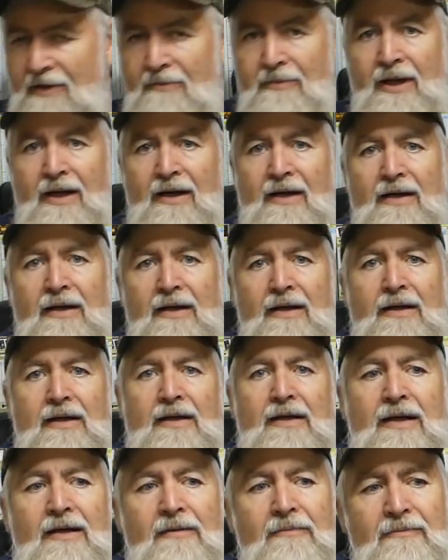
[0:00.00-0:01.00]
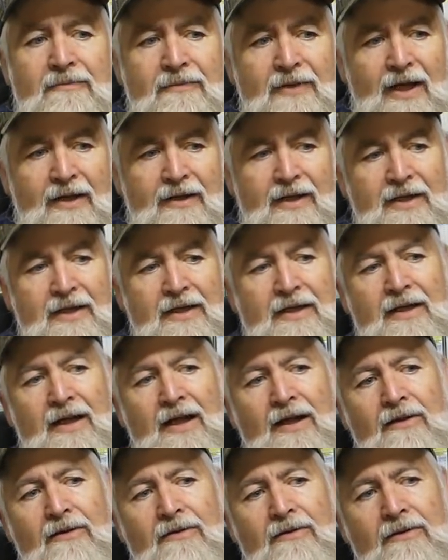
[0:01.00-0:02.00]
me about, yeah, they didn't
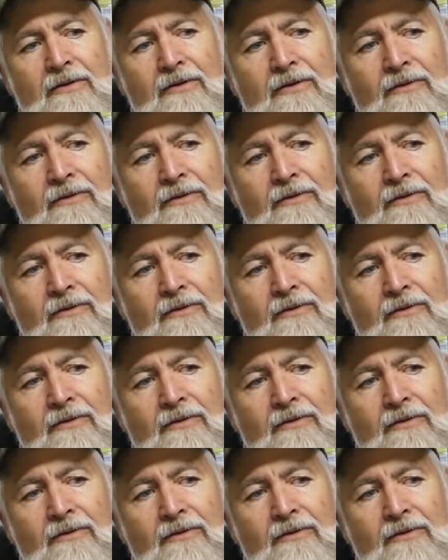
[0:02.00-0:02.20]
know